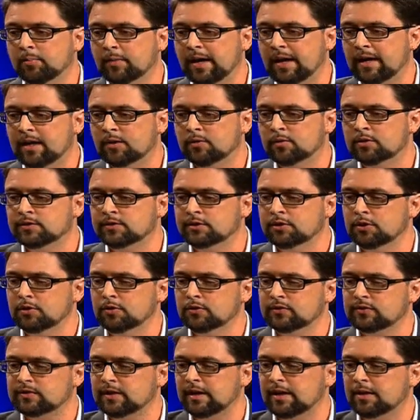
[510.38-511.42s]
And it was a
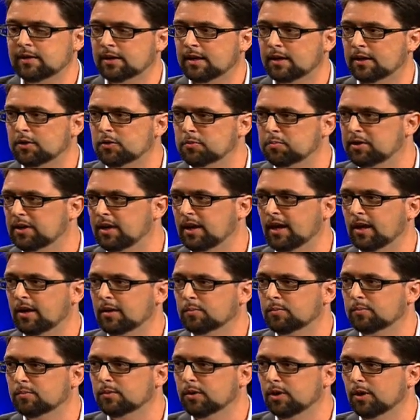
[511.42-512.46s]
youth center that you
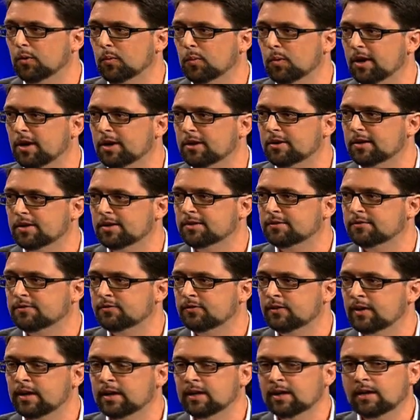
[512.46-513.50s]
became aware
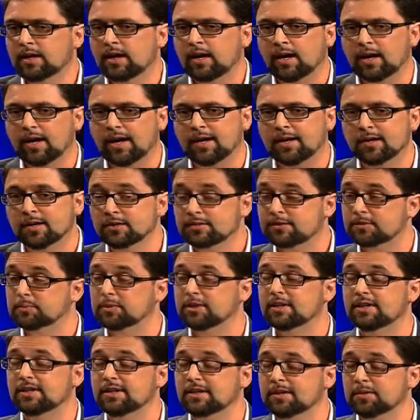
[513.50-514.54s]
of and
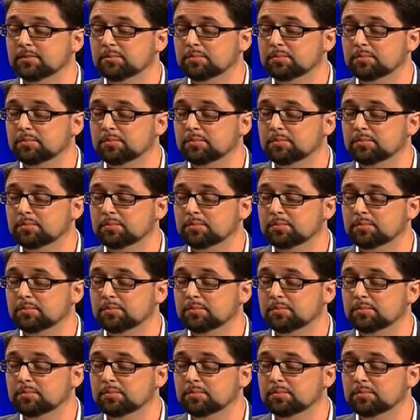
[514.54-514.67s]
ultimately